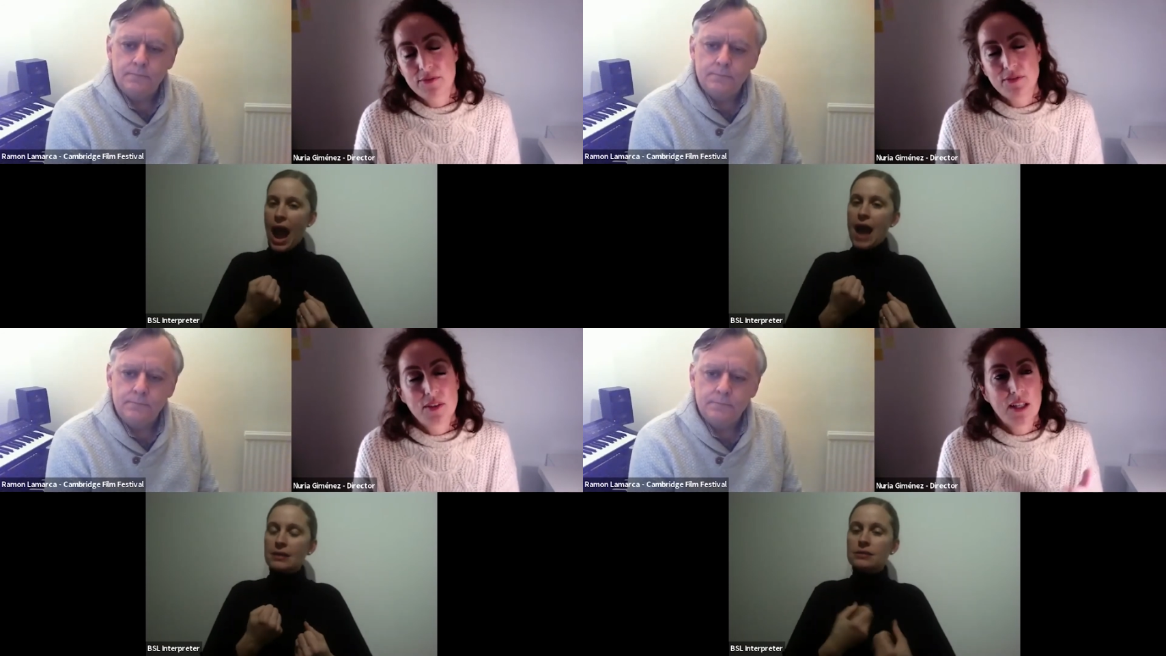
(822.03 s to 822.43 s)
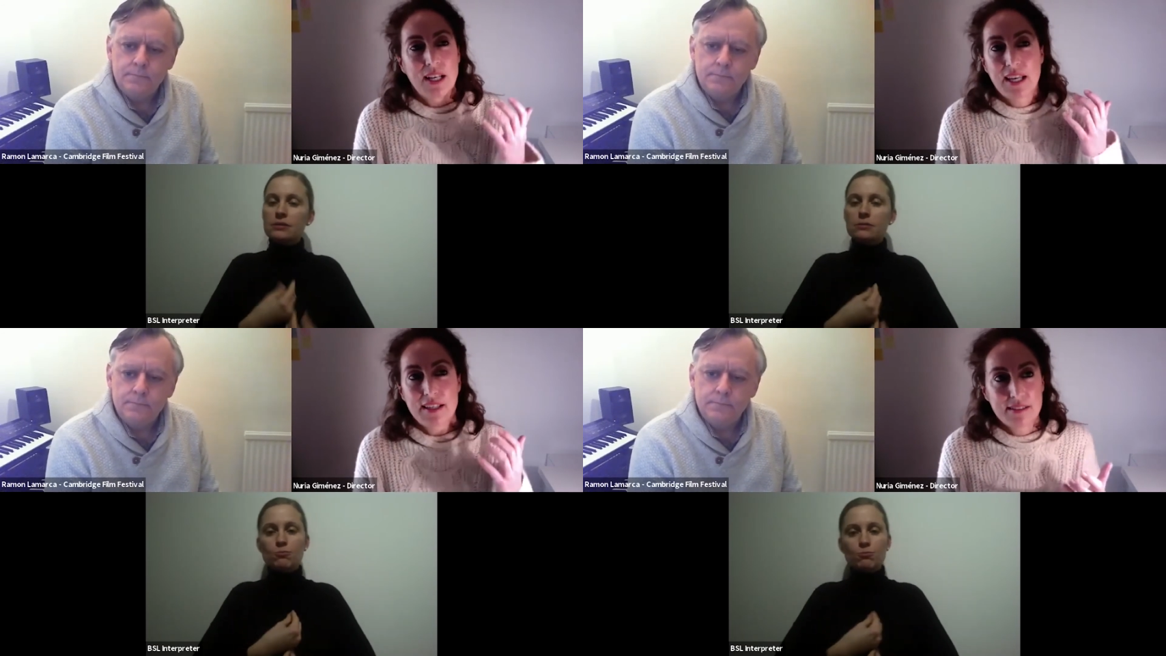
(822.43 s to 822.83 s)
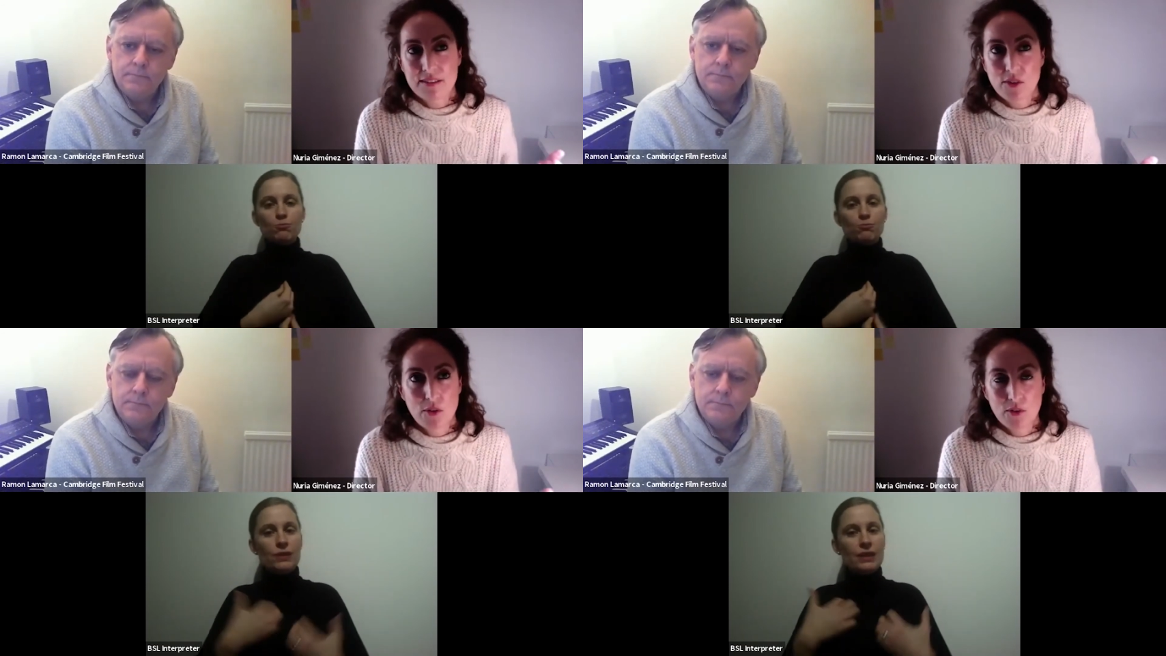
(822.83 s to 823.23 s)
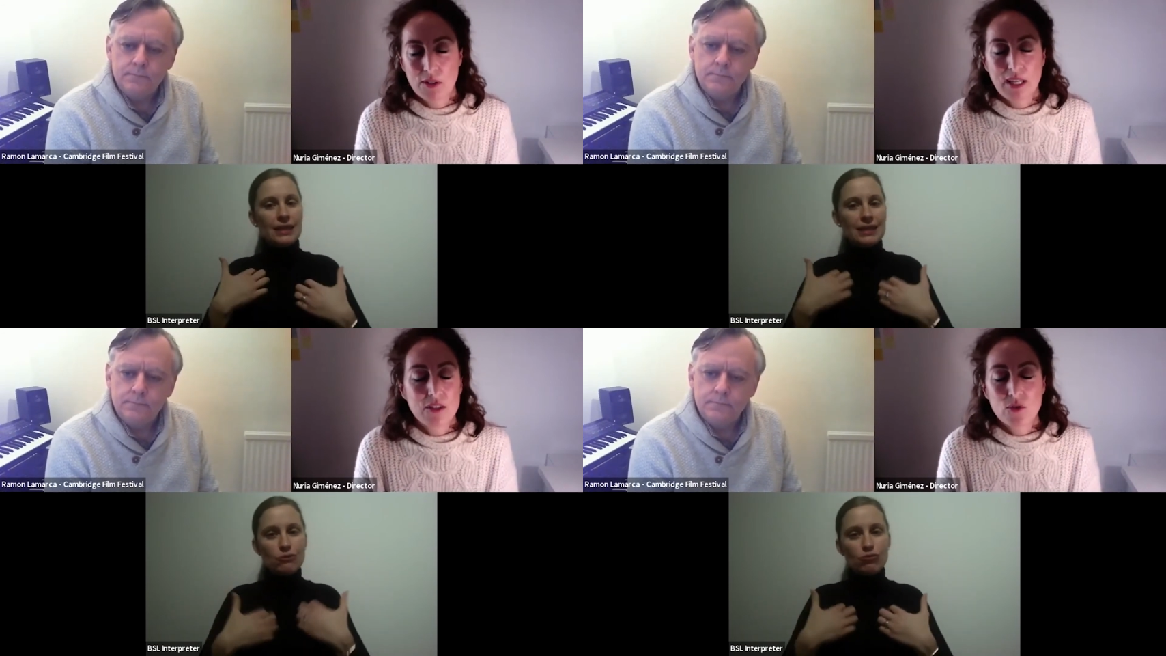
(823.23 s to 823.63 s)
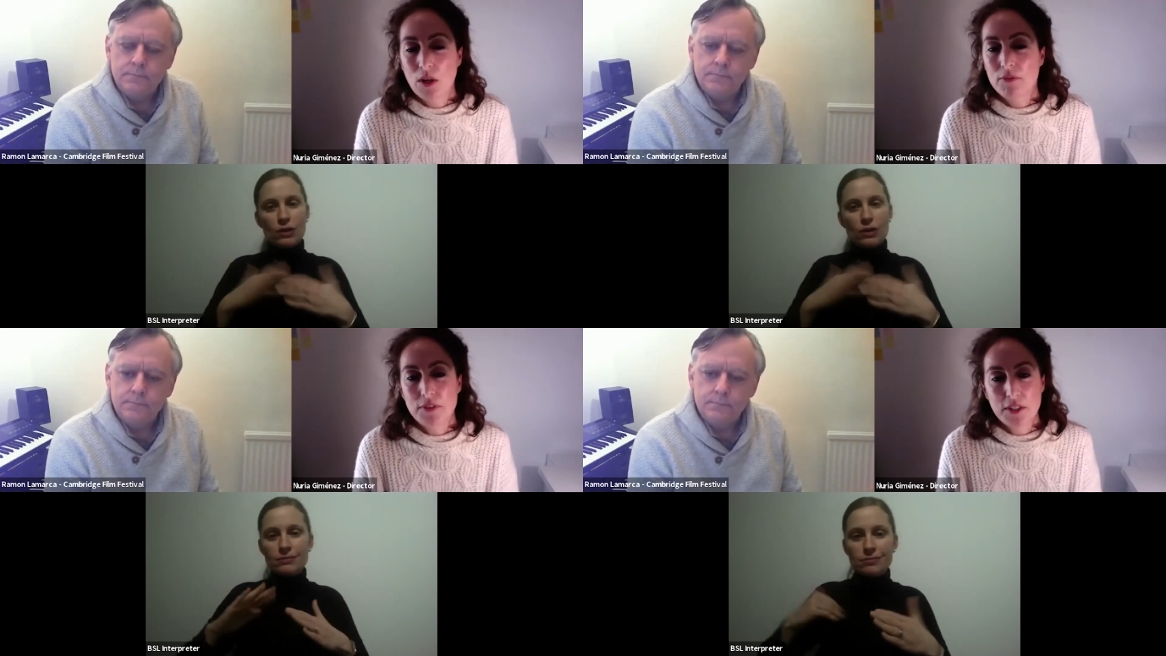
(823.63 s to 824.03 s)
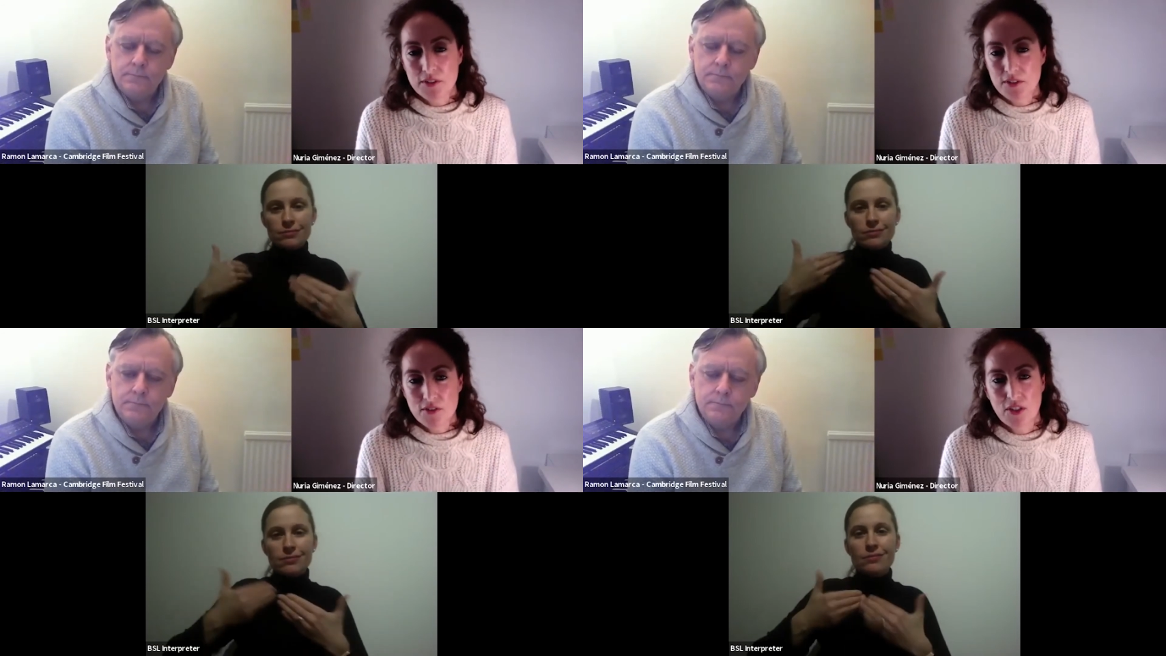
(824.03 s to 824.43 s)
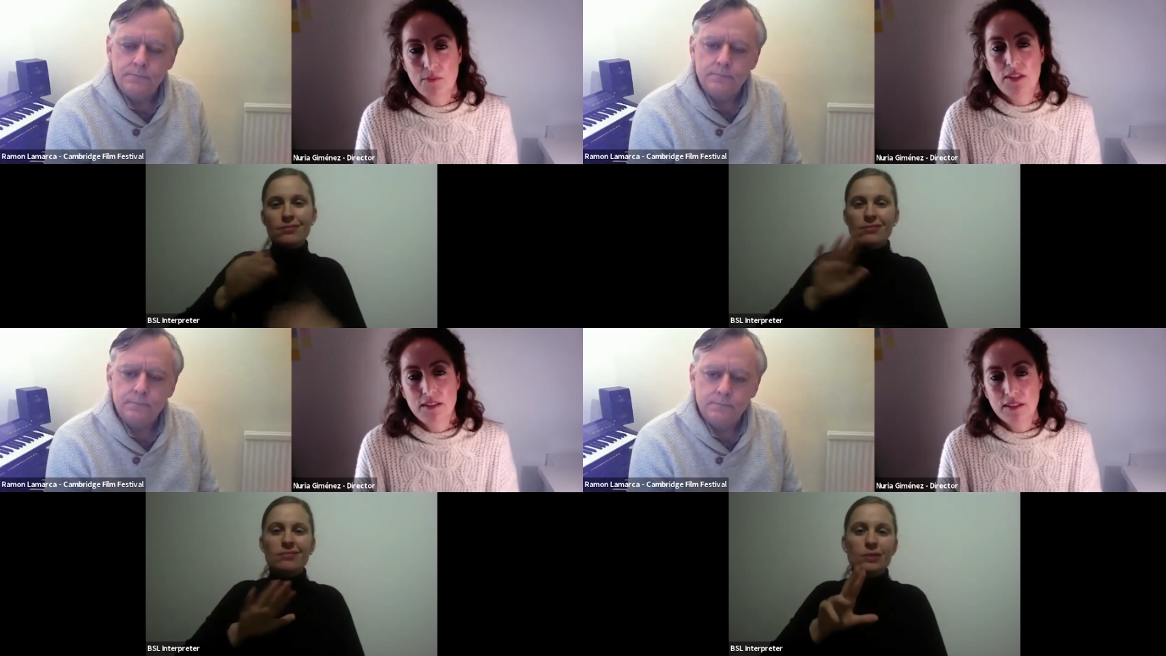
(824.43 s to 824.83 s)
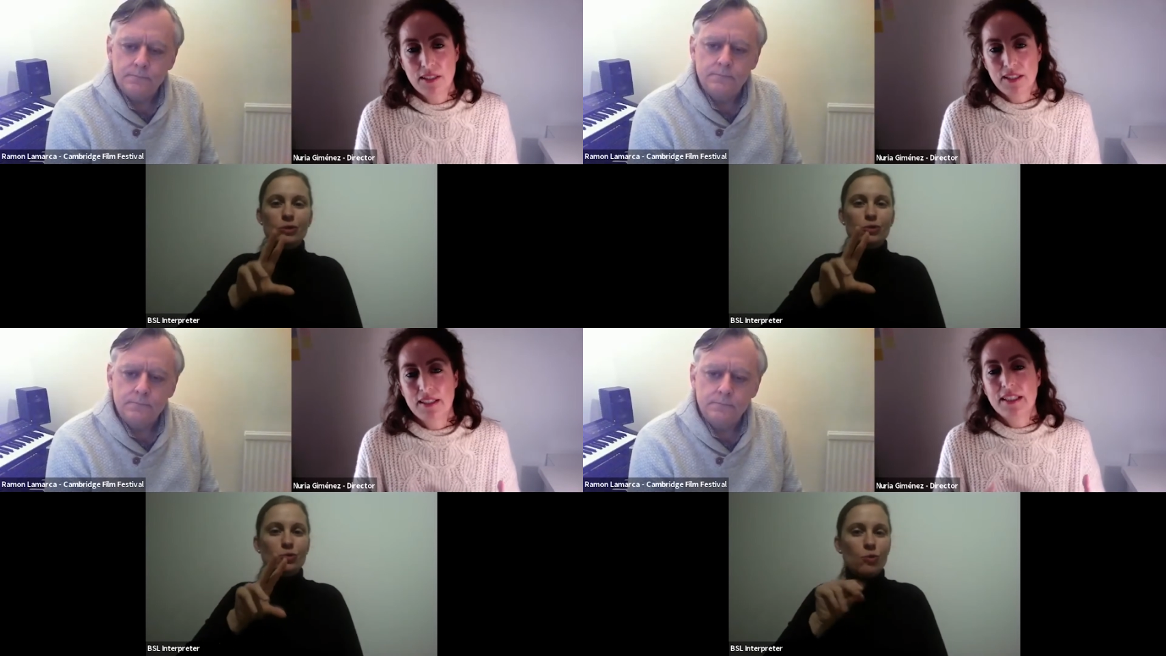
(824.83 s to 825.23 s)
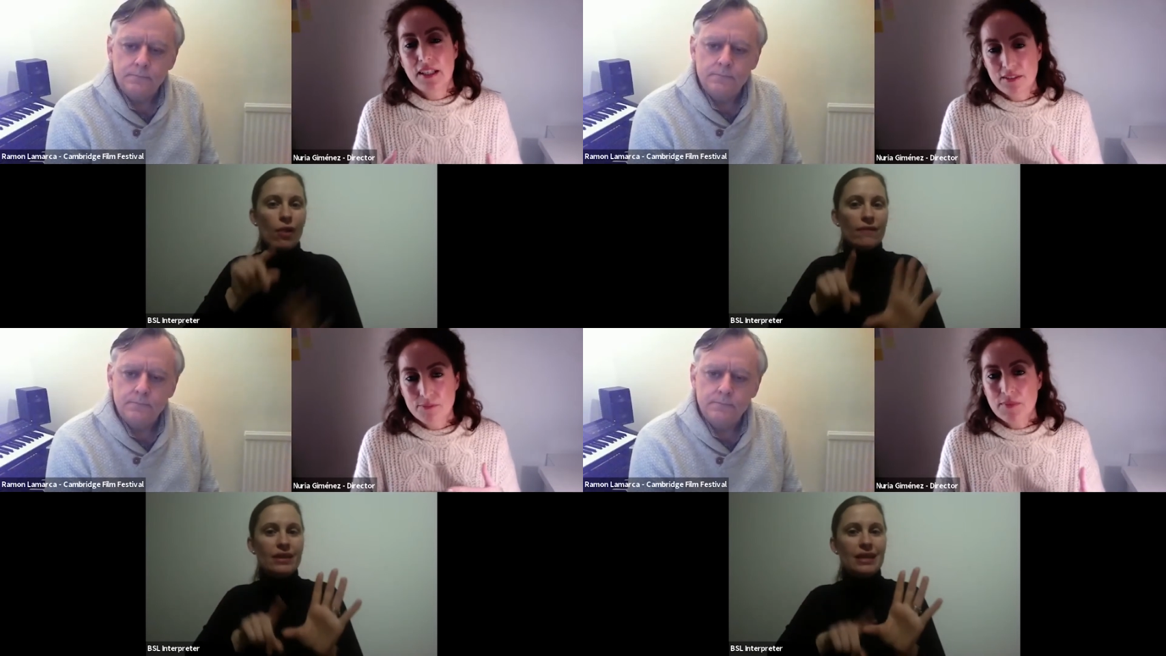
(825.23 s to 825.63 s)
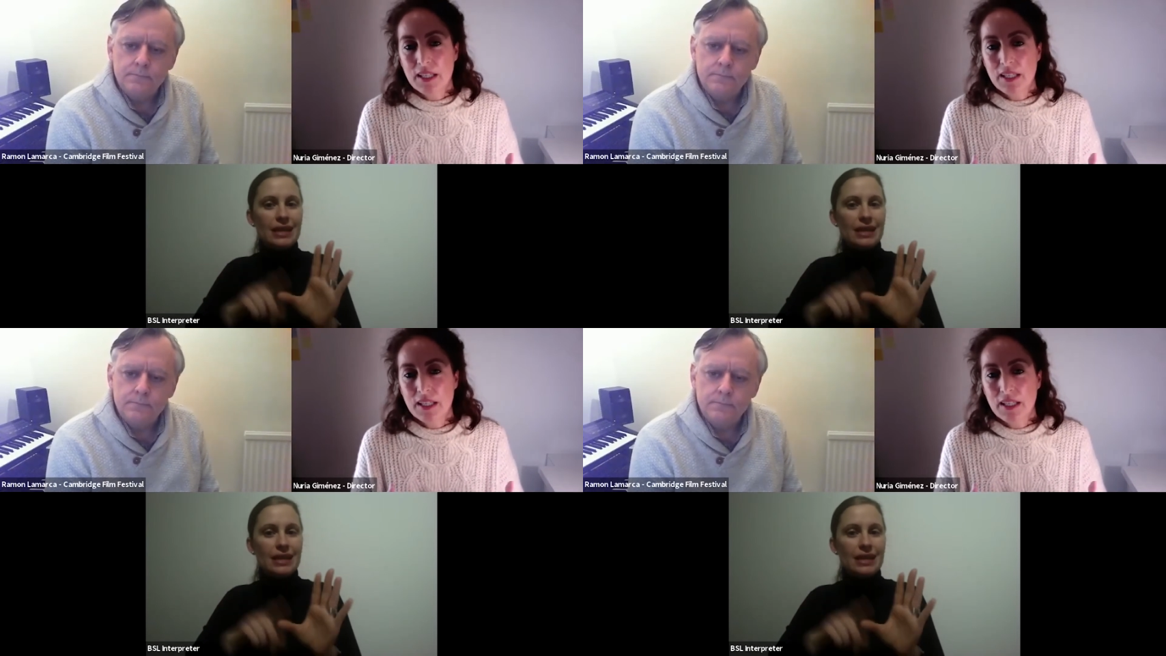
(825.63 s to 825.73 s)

Speaker 1: for the last, you know, like 12 years or something. That